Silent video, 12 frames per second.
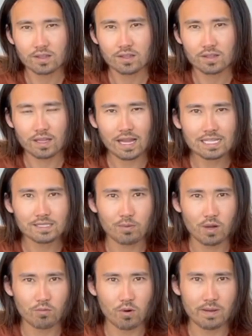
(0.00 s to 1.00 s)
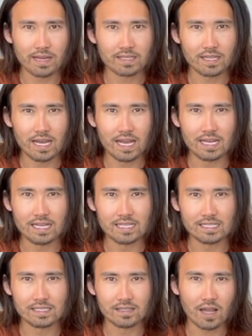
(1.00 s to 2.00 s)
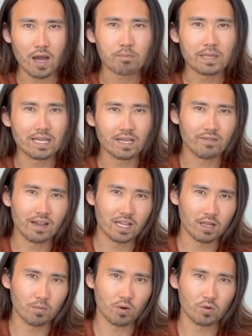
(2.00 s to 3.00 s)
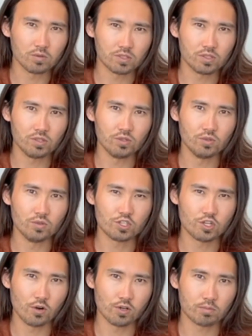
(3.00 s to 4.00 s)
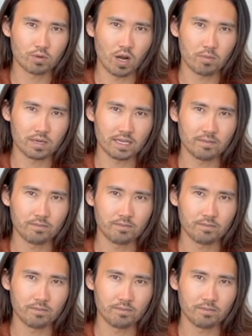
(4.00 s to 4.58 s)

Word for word: the last point we'll make today is not being available to show your property.